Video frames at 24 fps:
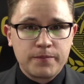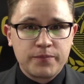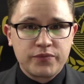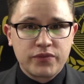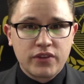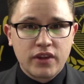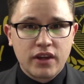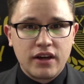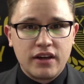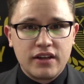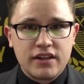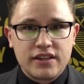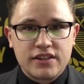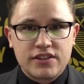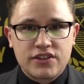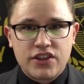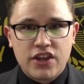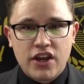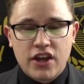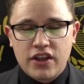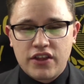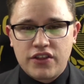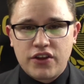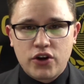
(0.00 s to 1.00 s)

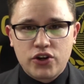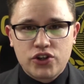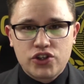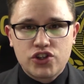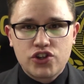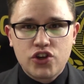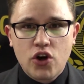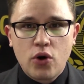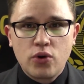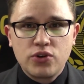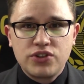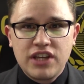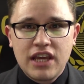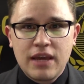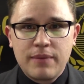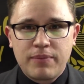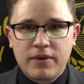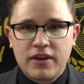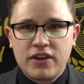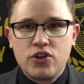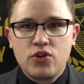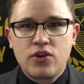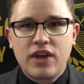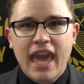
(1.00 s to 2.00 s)
They're so deep,
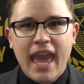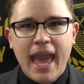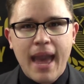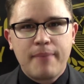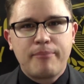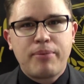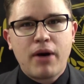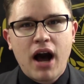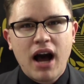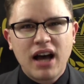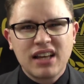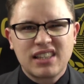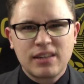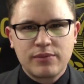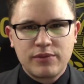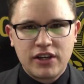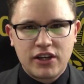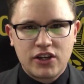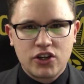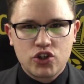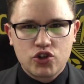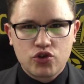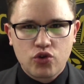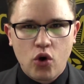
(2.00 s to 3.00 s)
you can't possibly
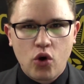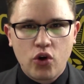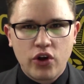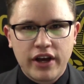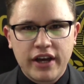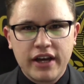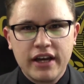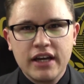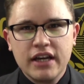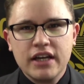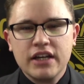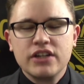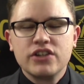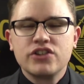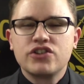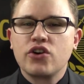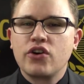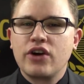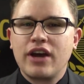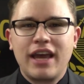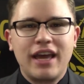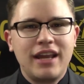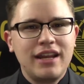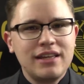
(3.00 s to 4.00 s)
control it.
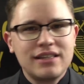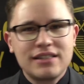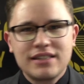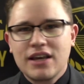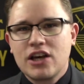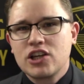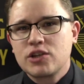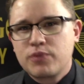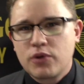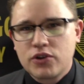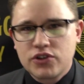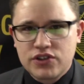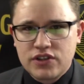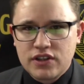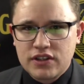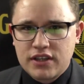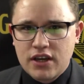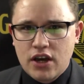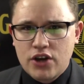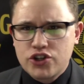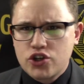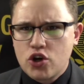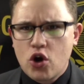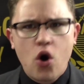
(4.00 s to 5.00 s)
So any salesperson that
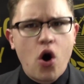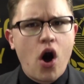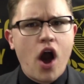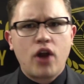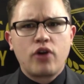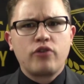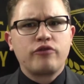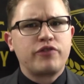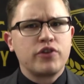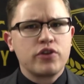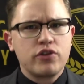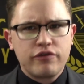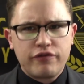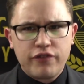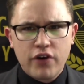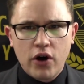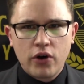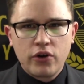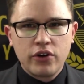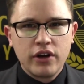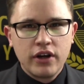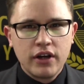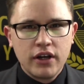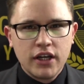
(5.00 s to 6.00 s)
tells you, oh, I don't fear the
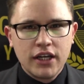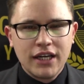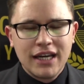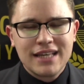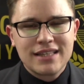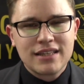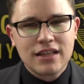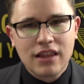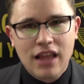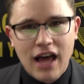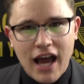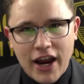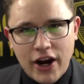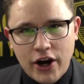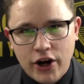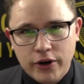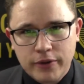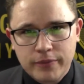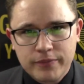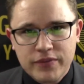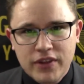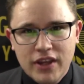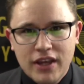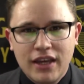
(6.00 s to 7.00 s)
phone, is a liar.
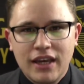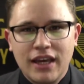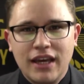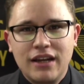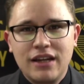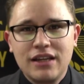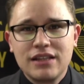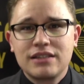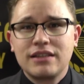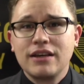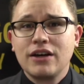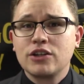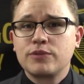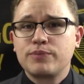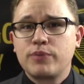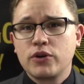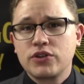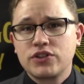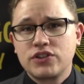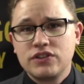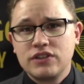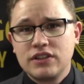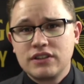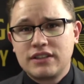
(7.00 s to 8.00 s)
Any
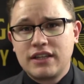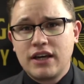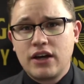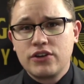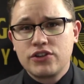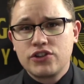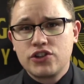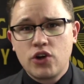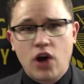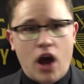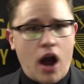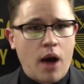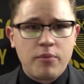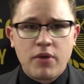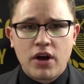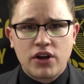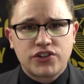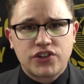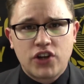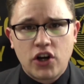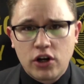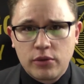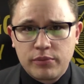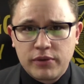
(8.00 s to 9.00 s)
salesperson that tells you, I'm not
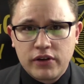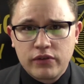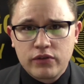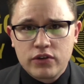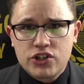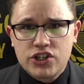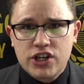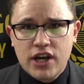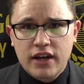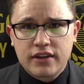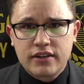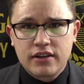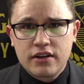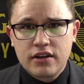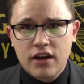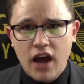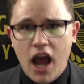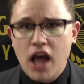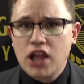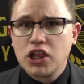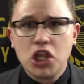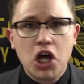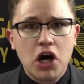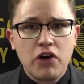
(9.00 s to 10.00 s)
scared of being rejected,
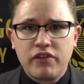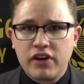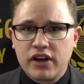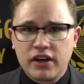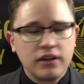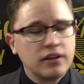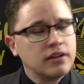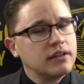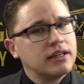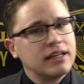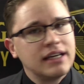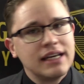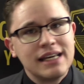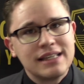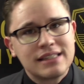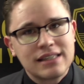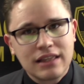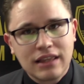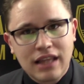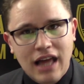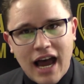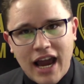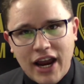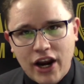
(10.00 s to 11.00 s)
I love it, is a
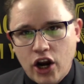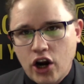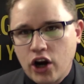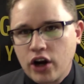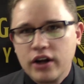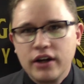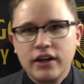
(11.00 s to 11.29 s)
liar.